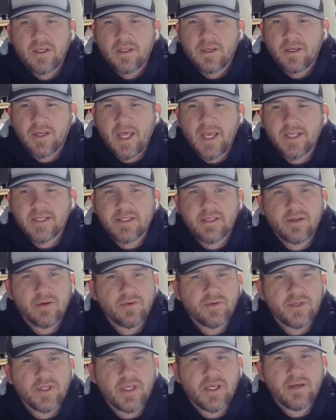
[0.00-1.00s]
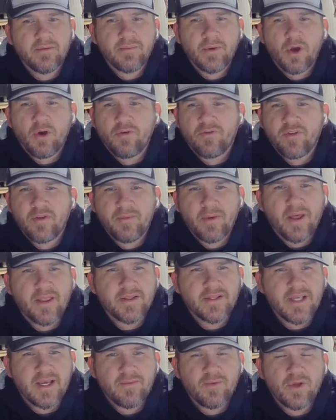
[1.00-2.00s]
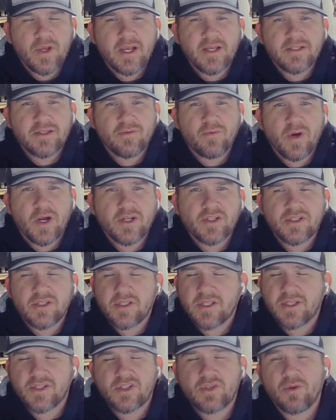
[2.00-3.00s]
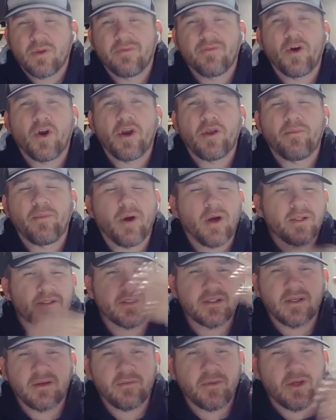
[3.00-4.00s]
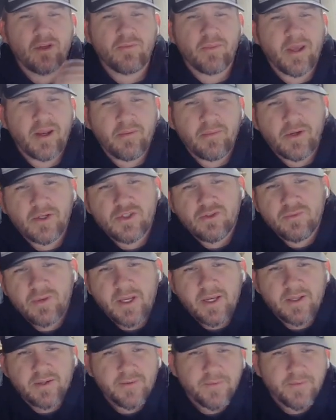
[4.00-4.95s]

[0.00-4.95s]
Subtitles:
Nice little dip. Hopefully by the time you guys are watching this, you'll have already bought some and you made a bunch of money.